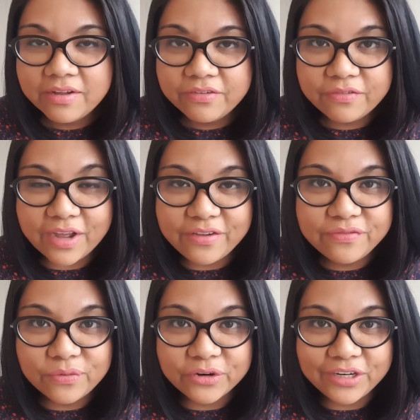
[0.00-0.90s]

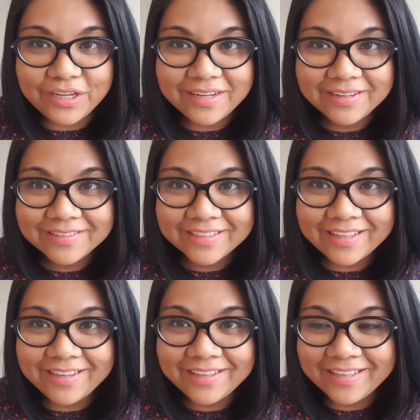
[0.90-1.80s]
540,
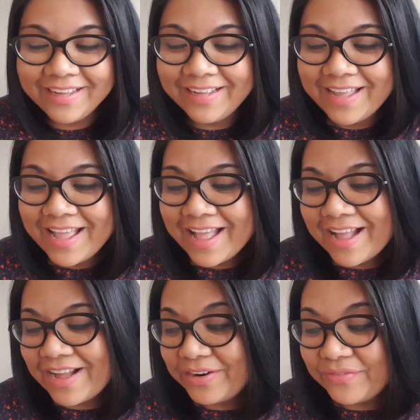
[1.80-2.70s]
like,
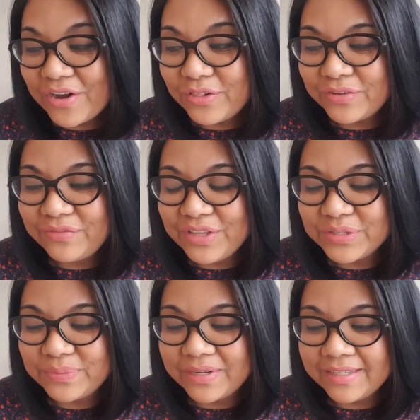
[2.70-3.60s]
out of all of
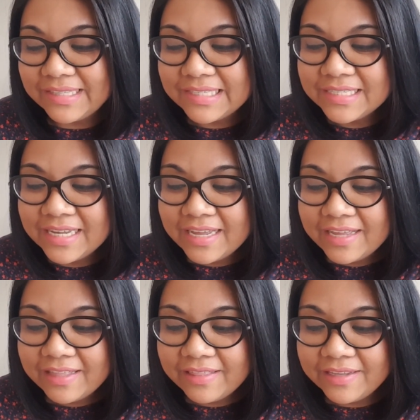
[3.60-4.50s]
these ones.
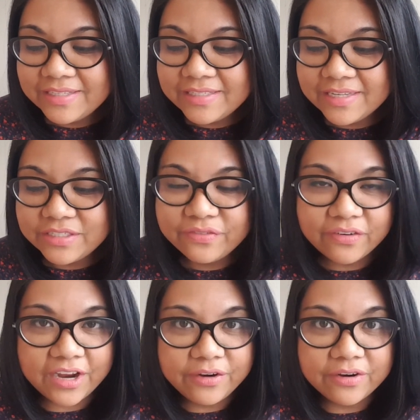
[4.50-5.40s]
This is a
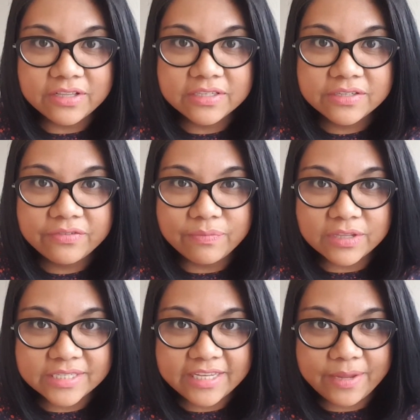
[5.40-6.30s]
fragrance from
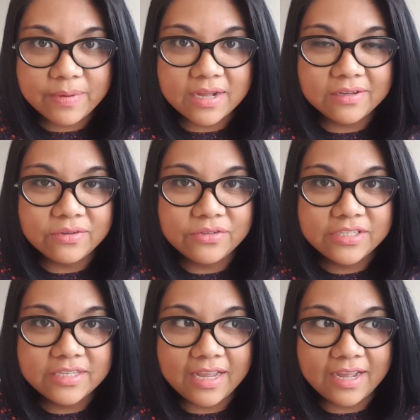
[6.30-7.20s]
the same
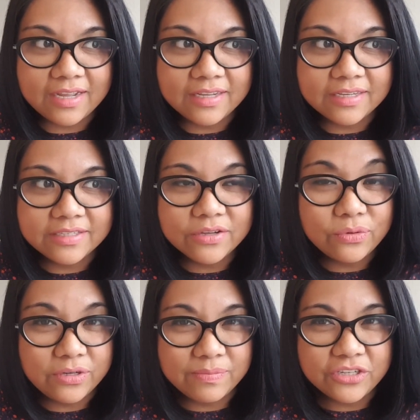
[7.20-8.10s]
house as
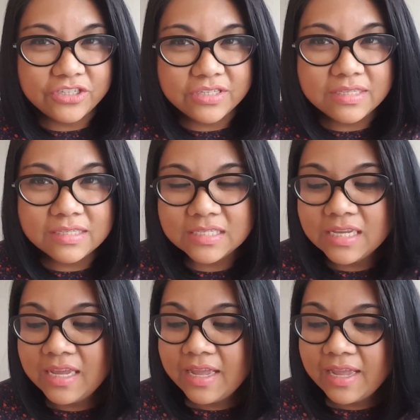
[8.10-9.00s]
Eau de Missions,
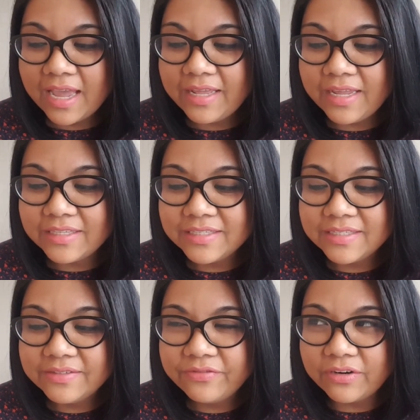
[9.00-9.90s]
and
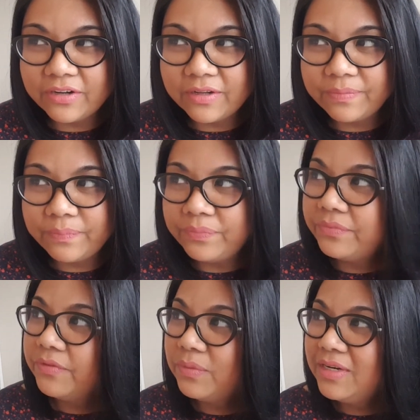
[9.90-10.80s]
it's
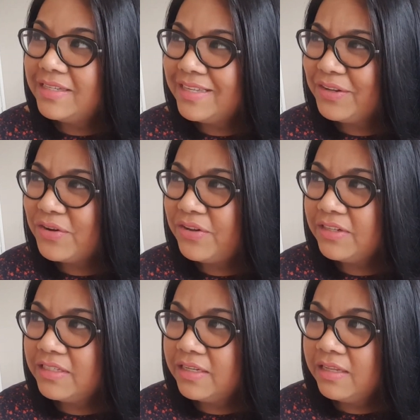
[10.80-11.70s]
from, what is that
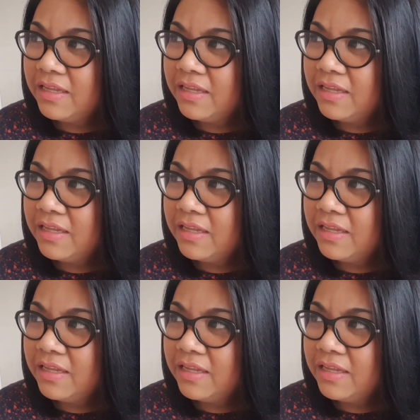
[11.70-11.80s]
called?